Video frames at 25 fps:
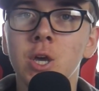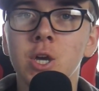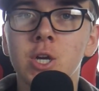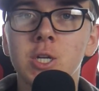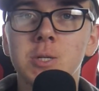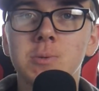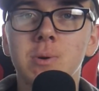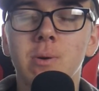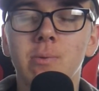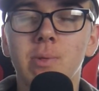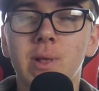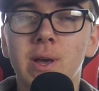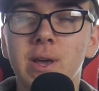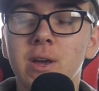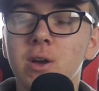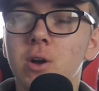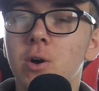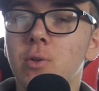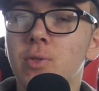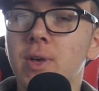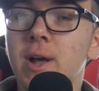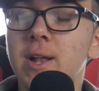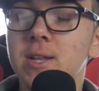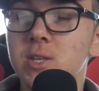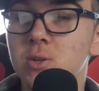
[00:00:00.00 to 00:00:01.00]
So you might be like, oh,
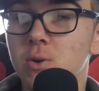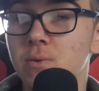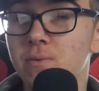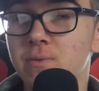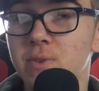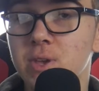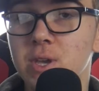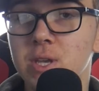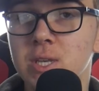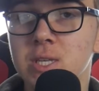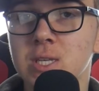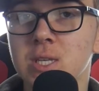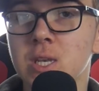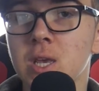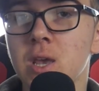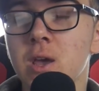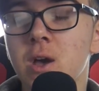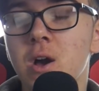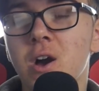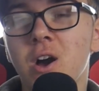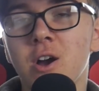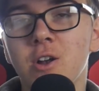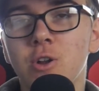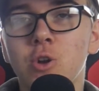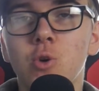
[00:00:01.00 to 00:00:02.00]
that's obvious,
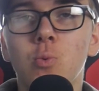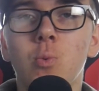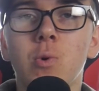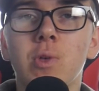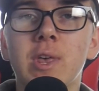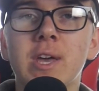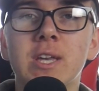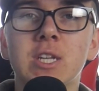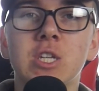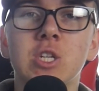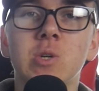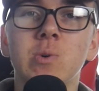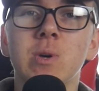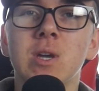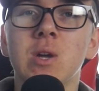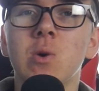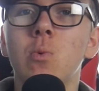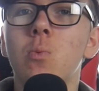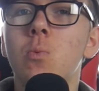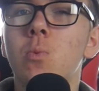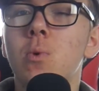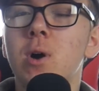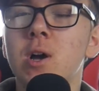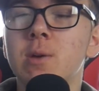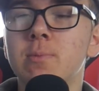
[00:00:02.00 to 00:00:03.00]
I know what that's doing,
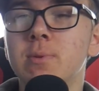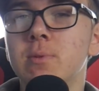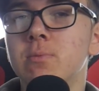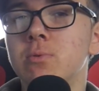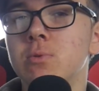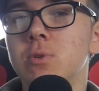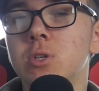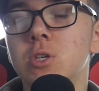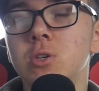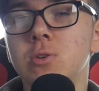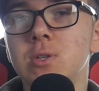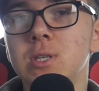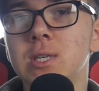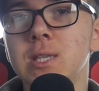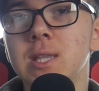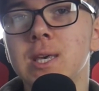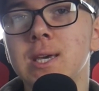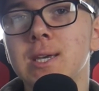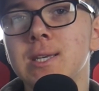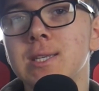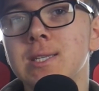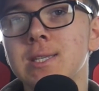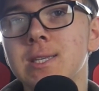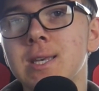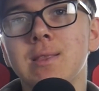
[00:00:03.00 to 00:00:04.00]
why people are using
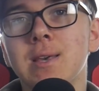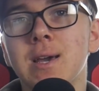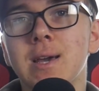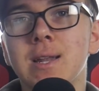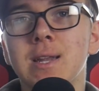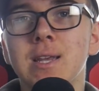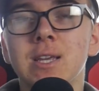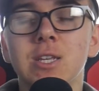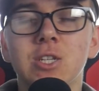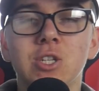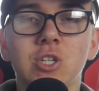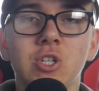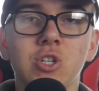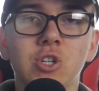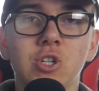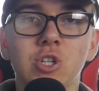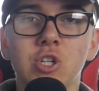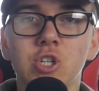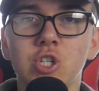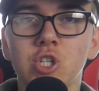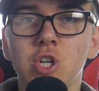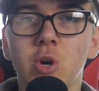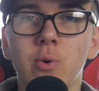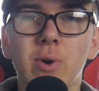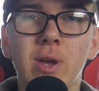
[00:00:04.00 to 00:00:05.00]
this, then it's just going to
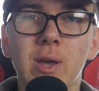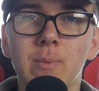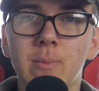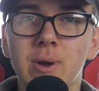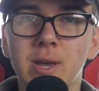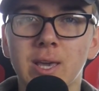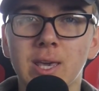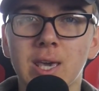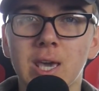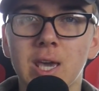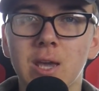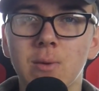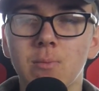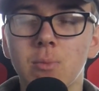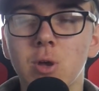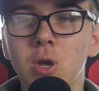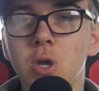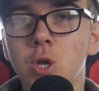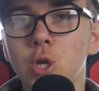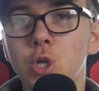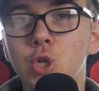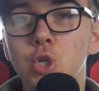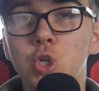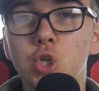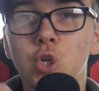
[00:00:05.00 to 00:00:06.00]
show it in my game.
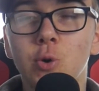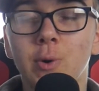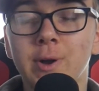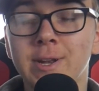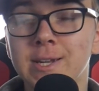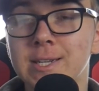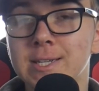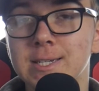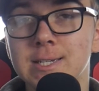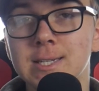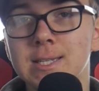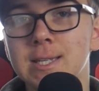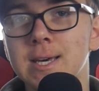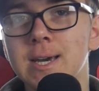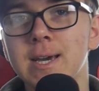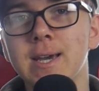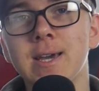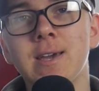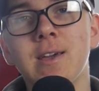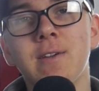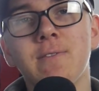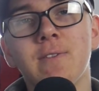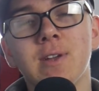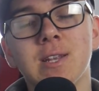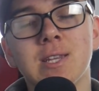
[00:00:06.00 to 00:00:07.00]
Do I need it there
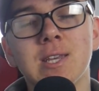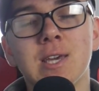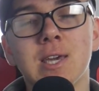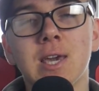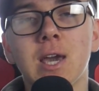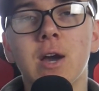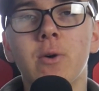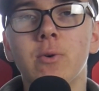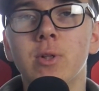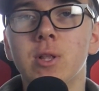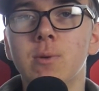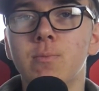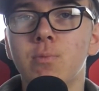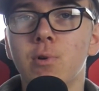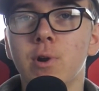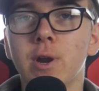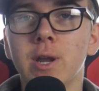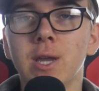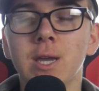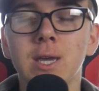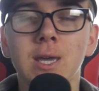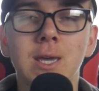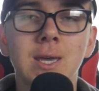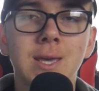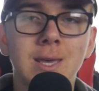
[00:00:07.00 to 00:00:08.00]
if I take it out with a
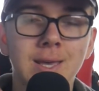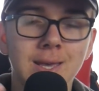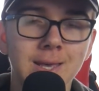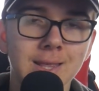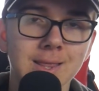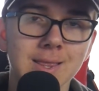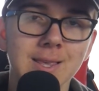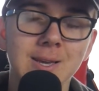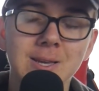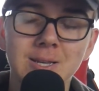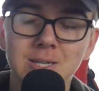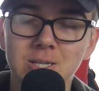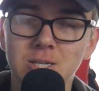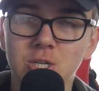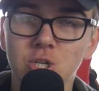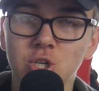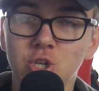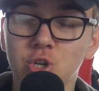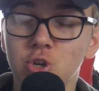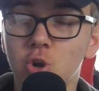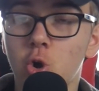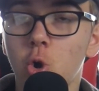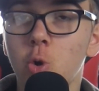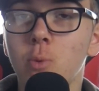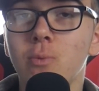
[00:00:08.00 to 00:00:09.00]
break? This
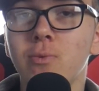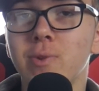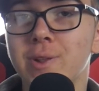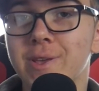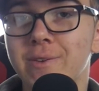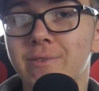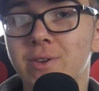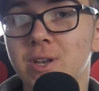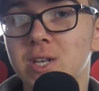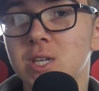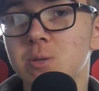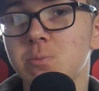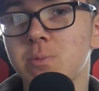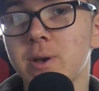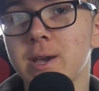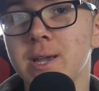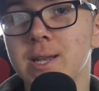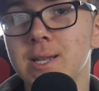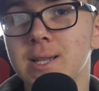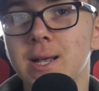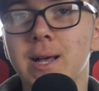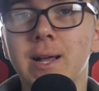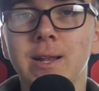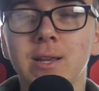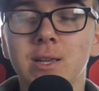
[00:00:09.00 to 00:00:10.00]
should hopefully have explained
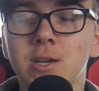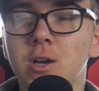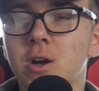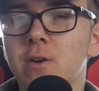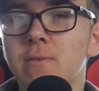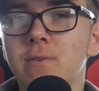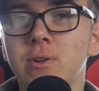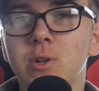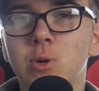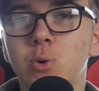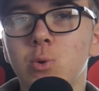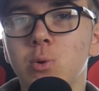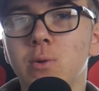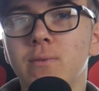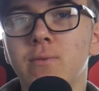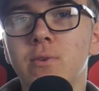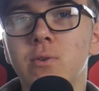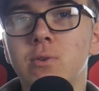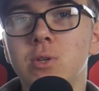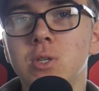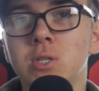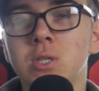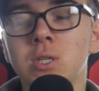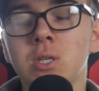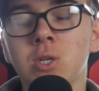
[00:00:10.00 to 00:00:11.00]
that and covered all of
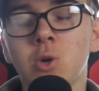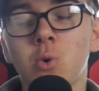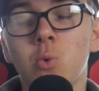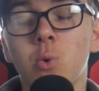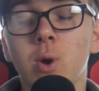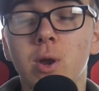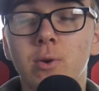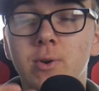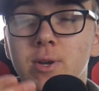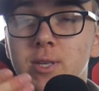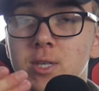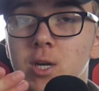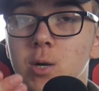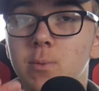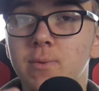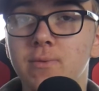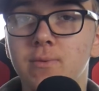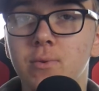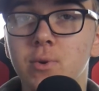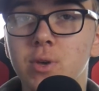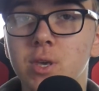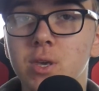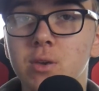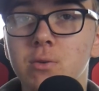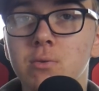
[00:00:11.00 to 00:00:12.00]
those queries up
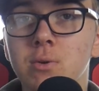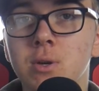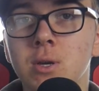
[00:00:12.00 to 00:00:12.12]
for you.